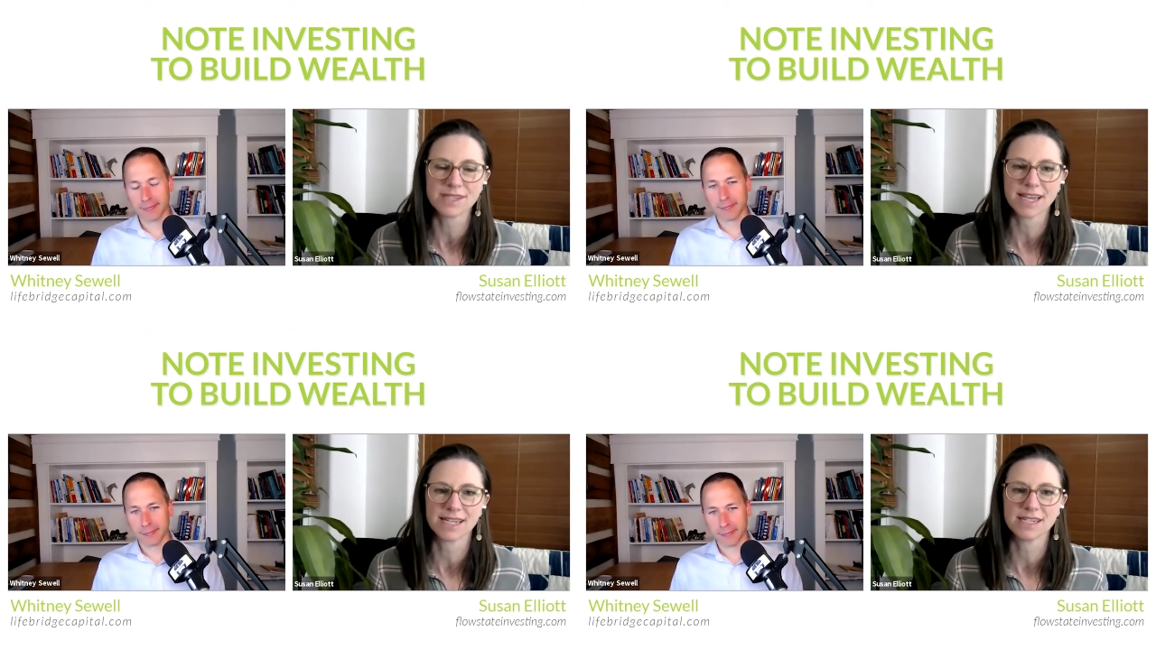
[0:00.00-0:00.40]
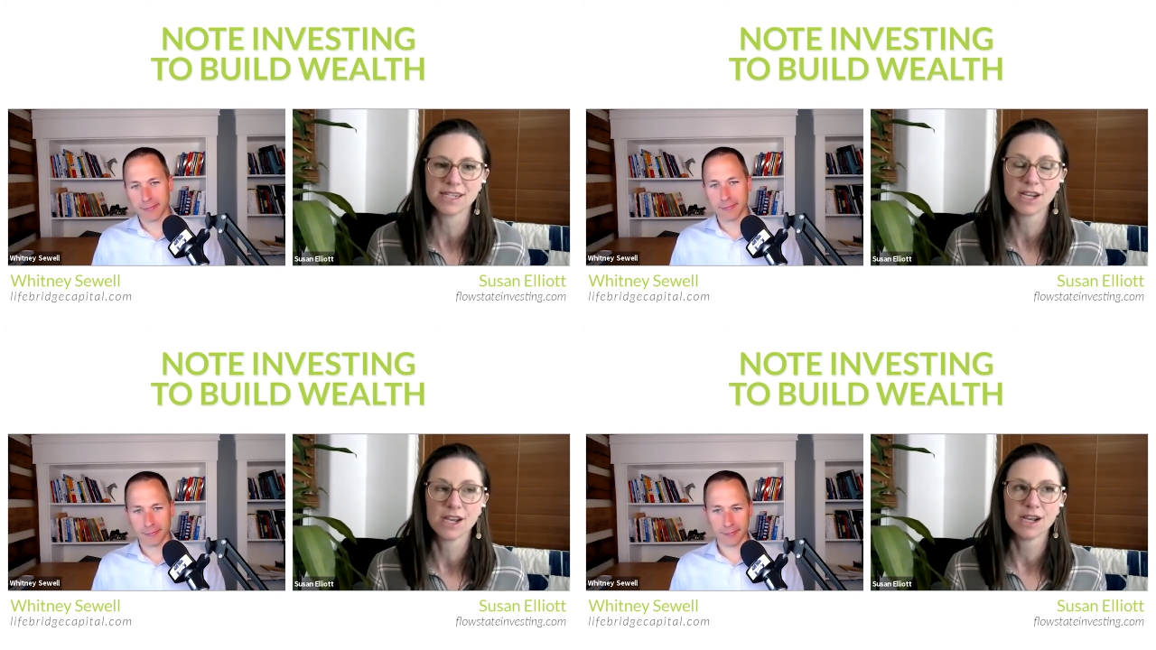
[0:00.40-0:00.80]
Speaker 1: And,
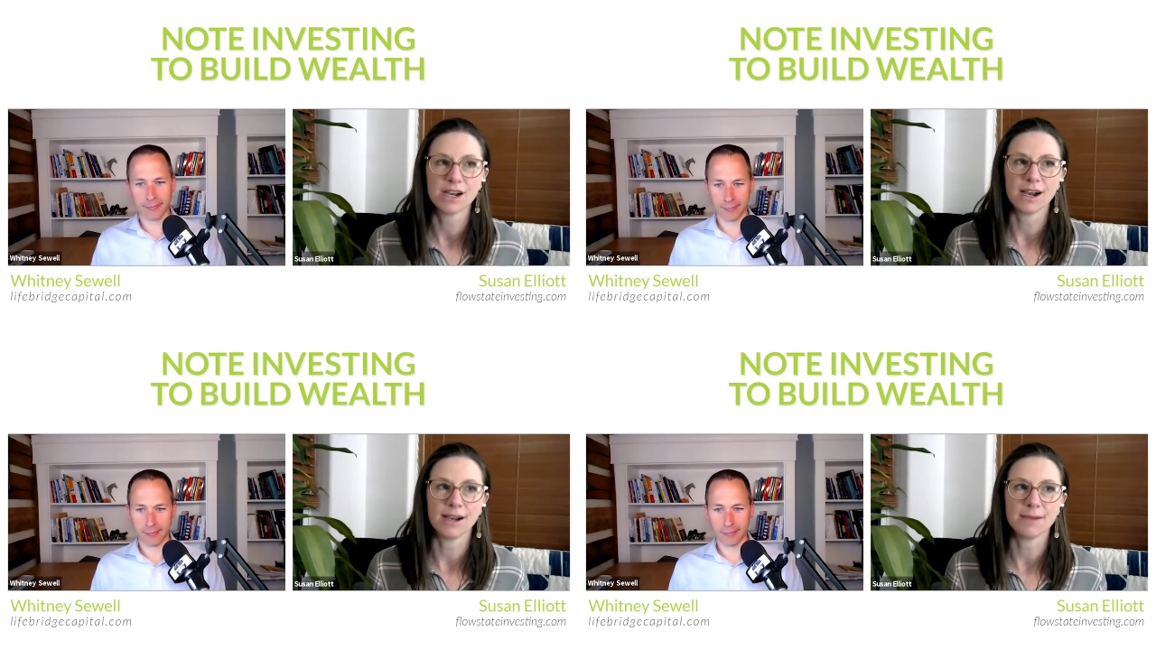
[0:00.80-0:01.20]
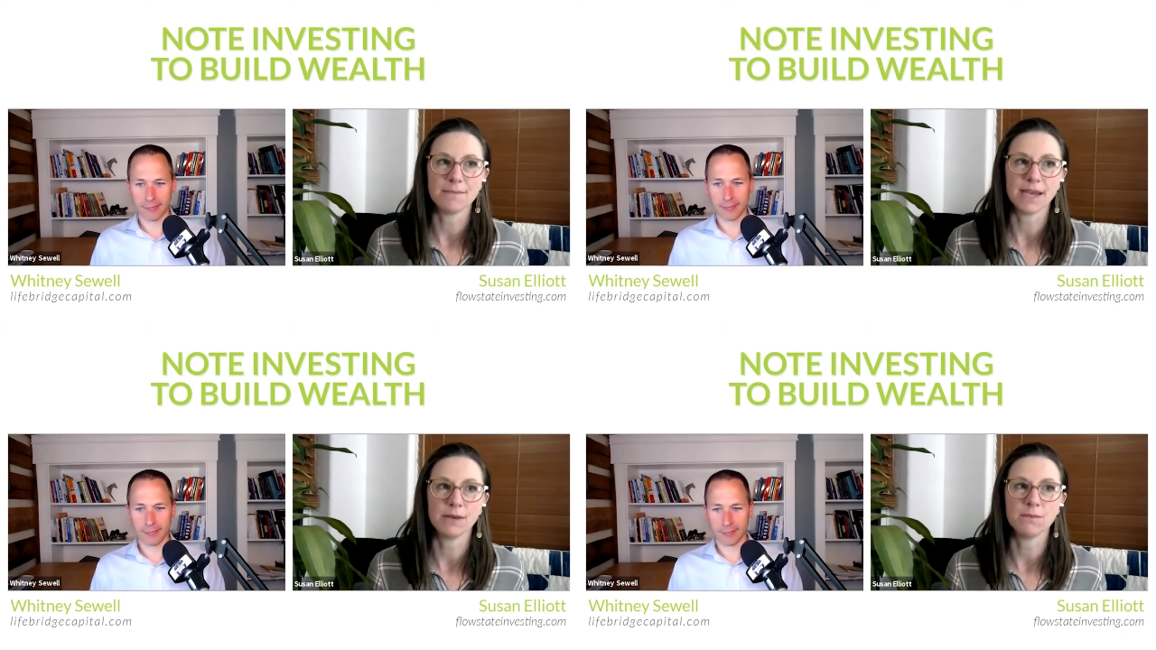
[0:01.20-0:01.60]
um,
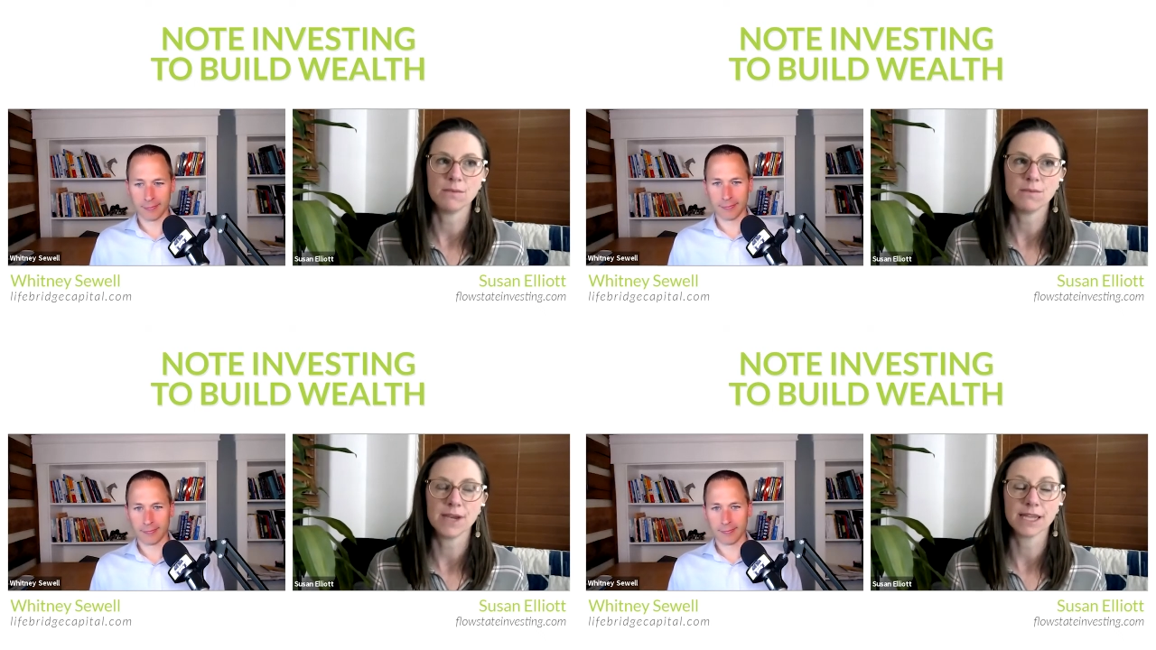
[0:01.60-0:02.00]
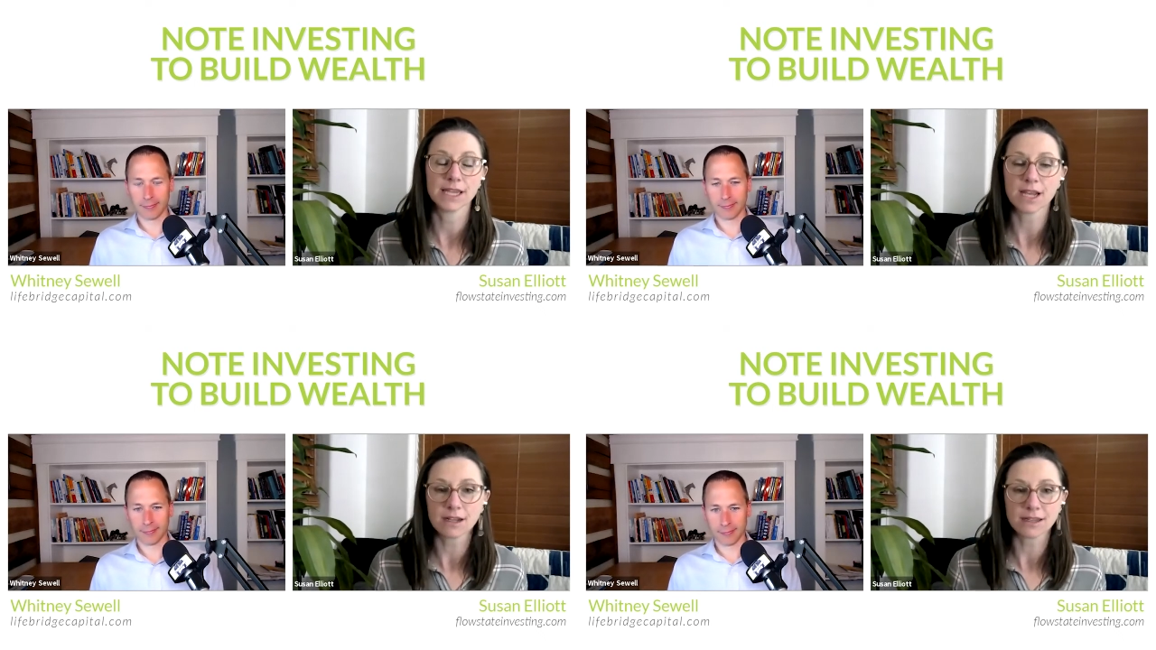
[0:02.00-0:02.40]
and, and
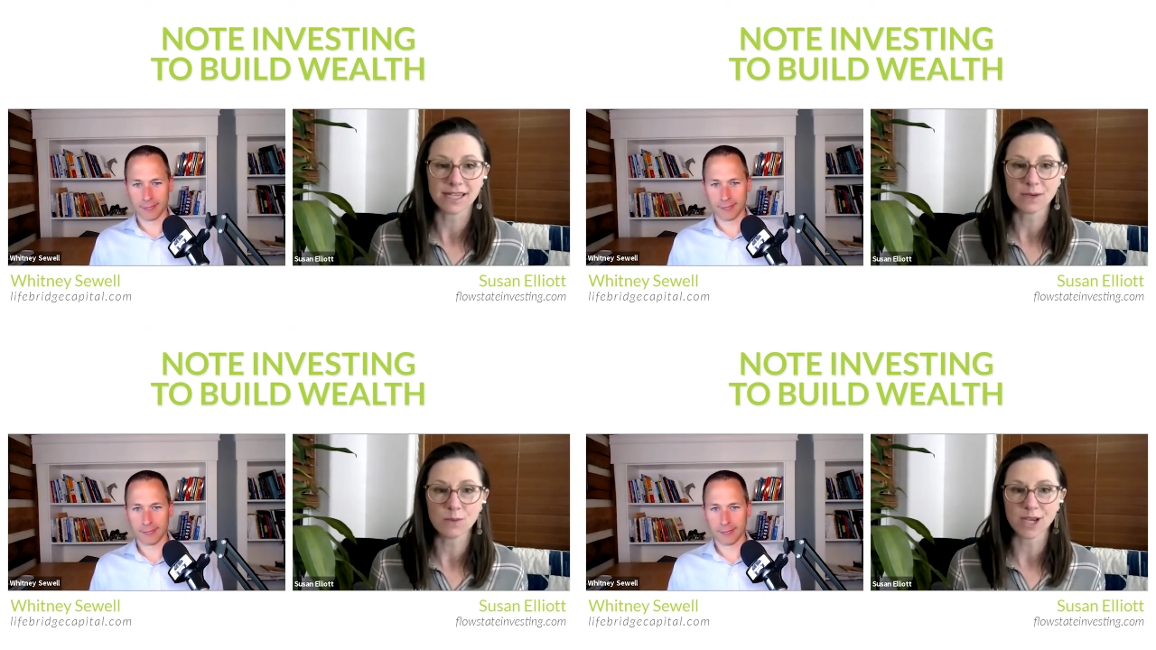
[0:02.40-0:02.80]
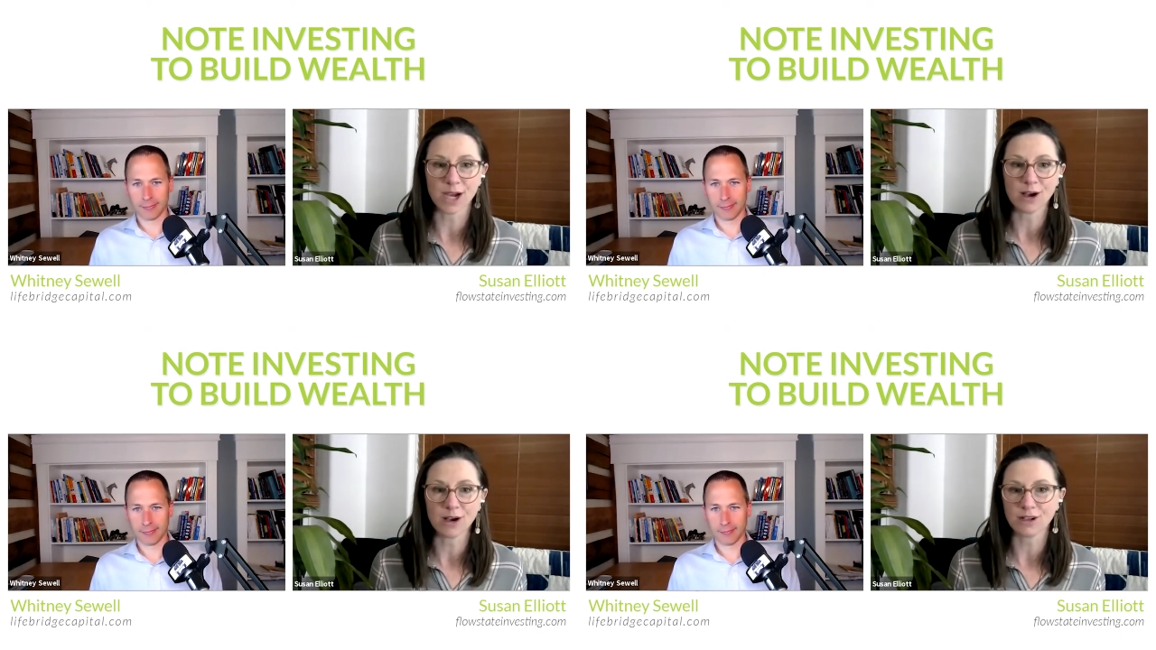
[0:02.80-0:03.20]
luckily we
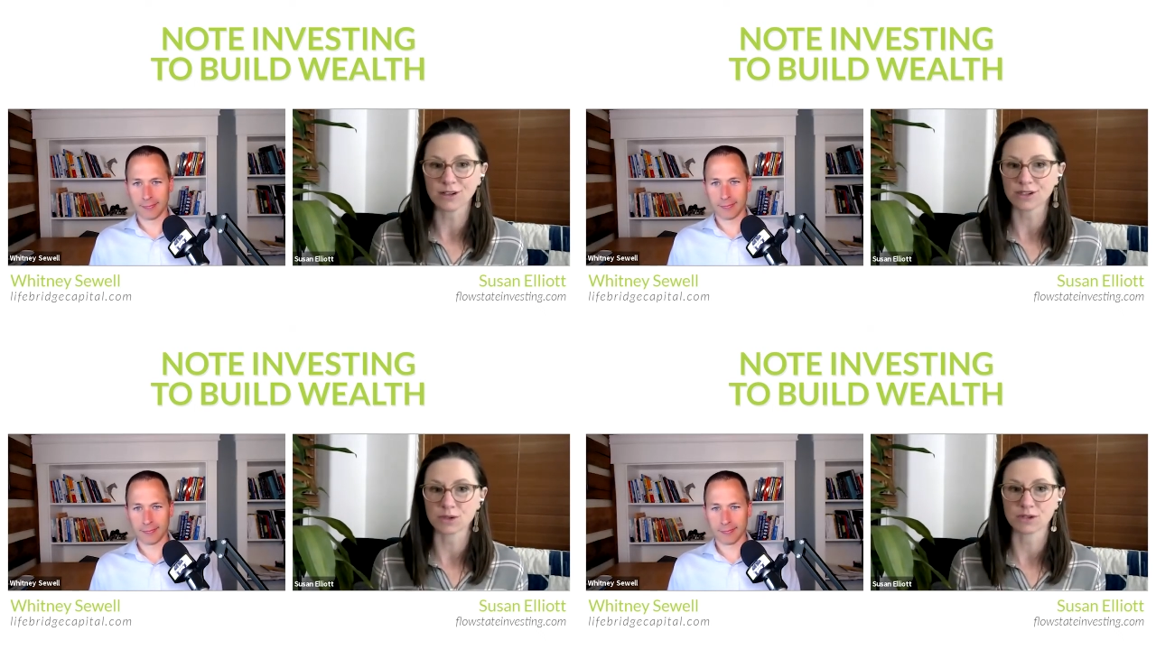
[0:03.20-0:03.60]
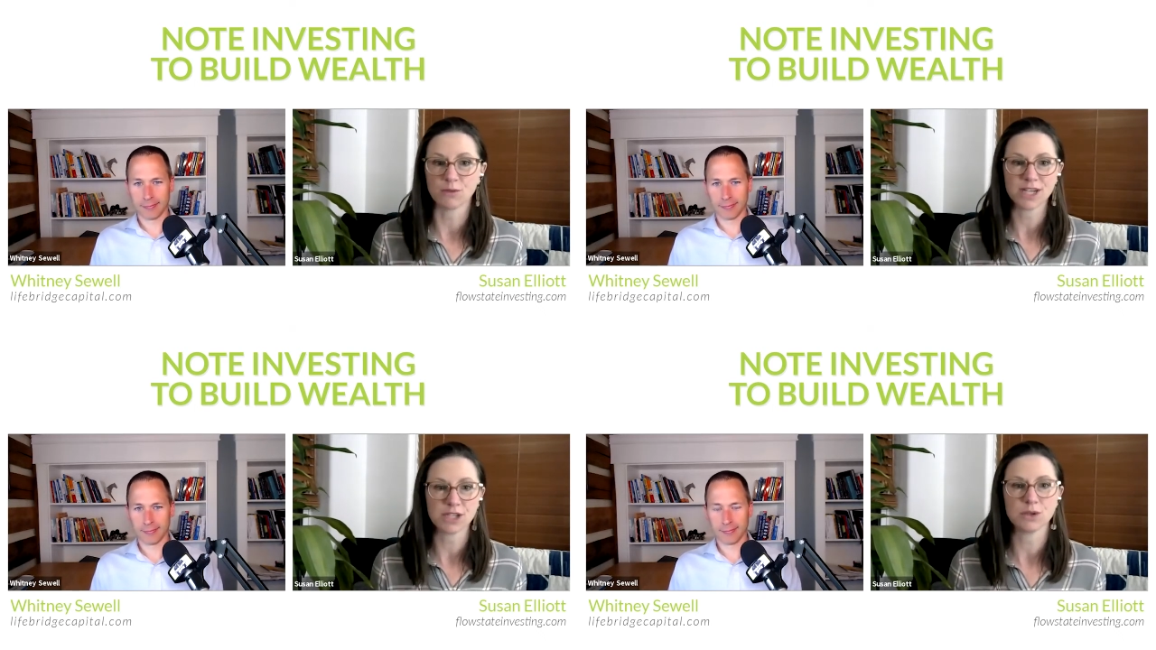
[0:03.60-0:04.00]
all sort of
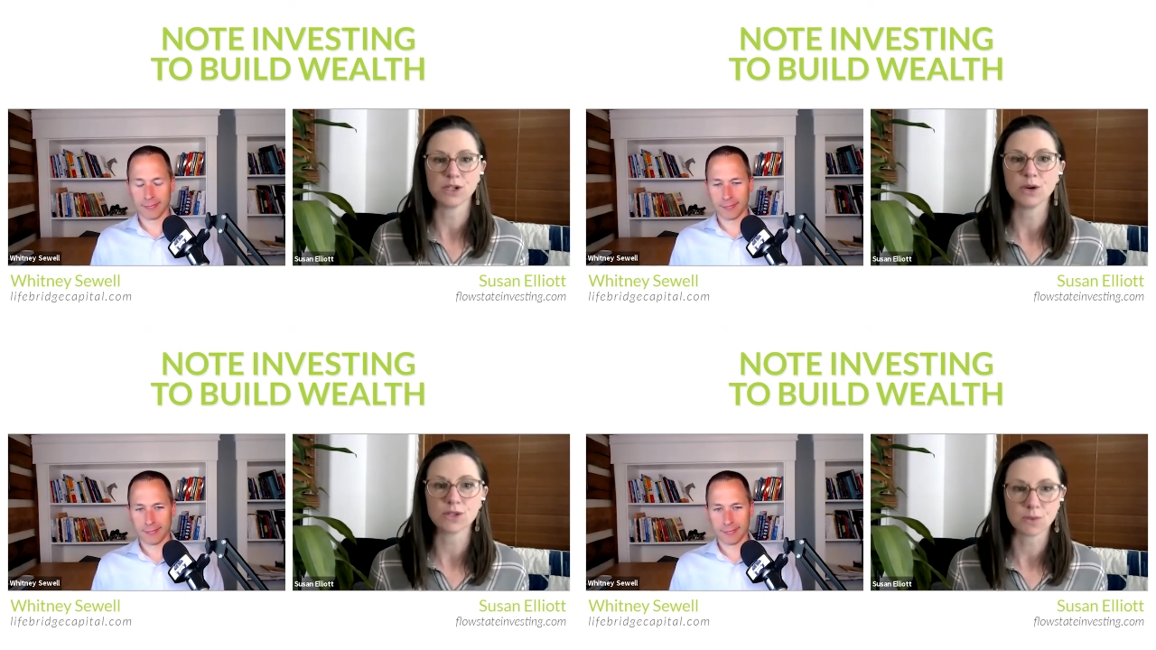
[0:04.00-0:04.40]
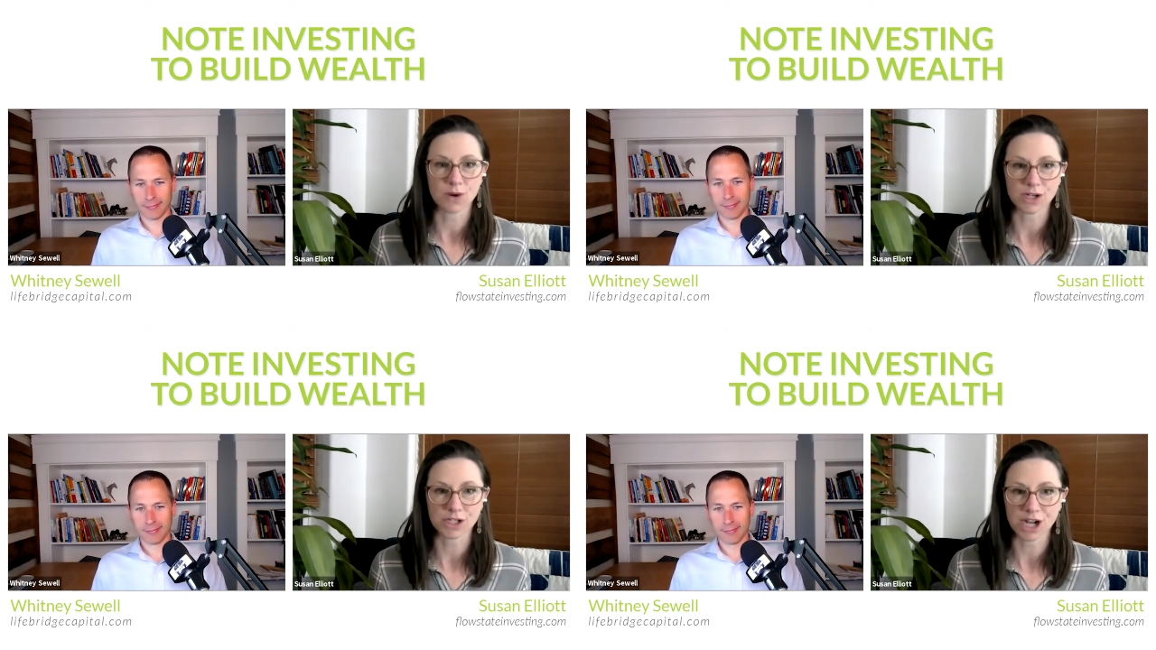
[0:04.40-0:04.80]
went to a notes
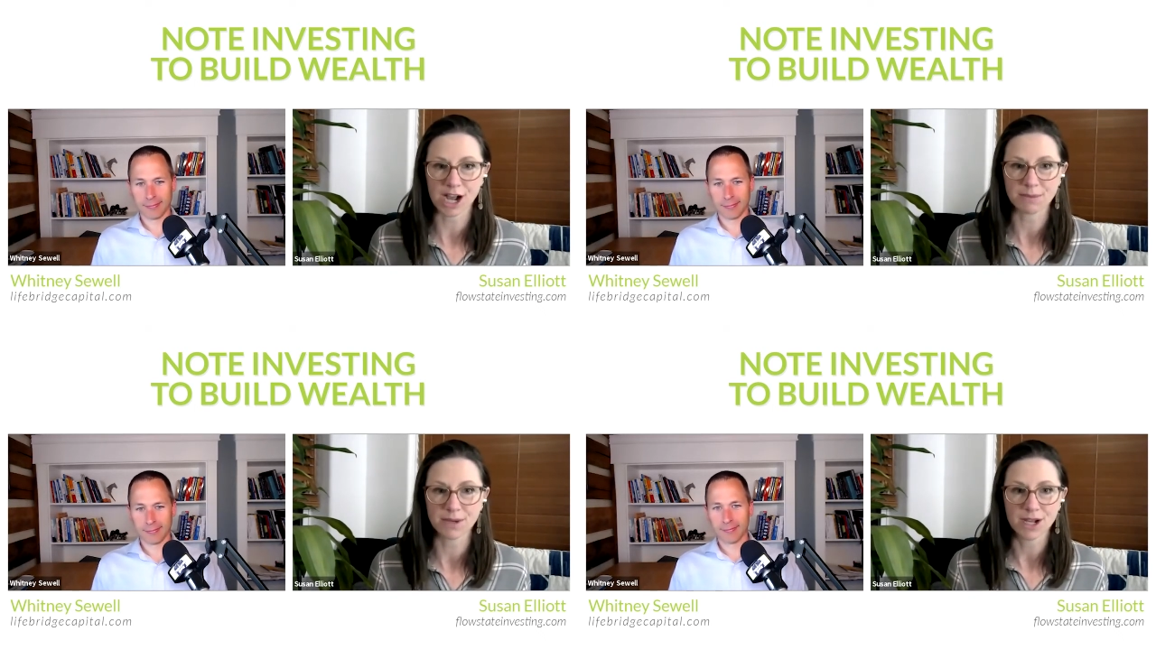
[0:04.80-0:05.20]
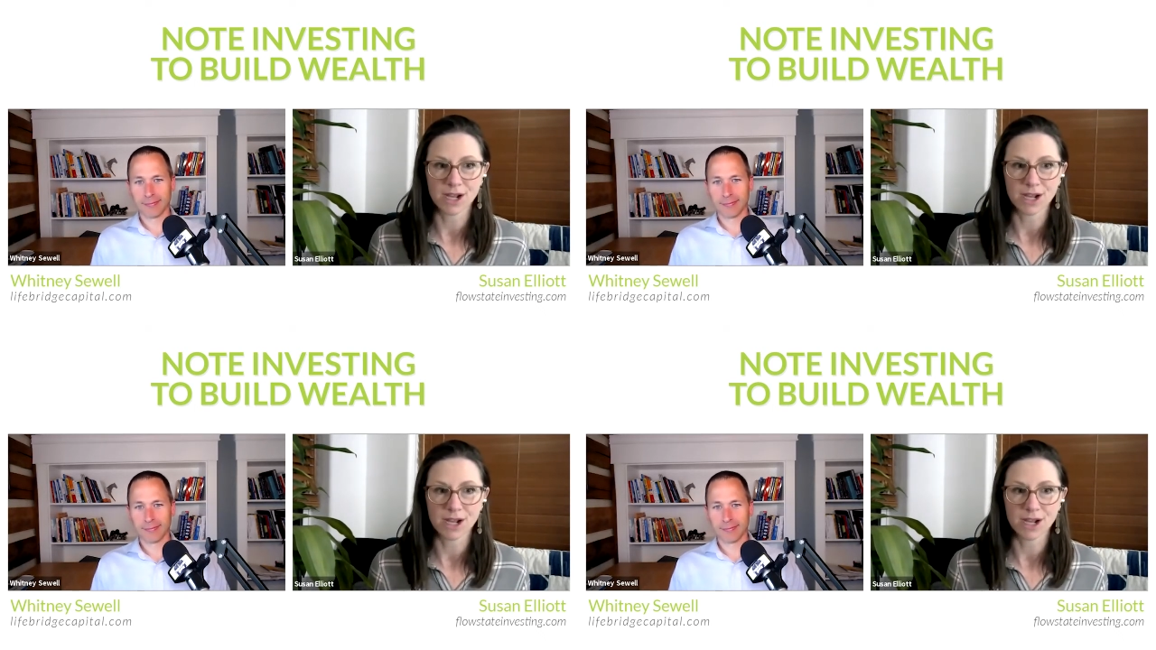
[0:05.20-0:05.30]
workshop.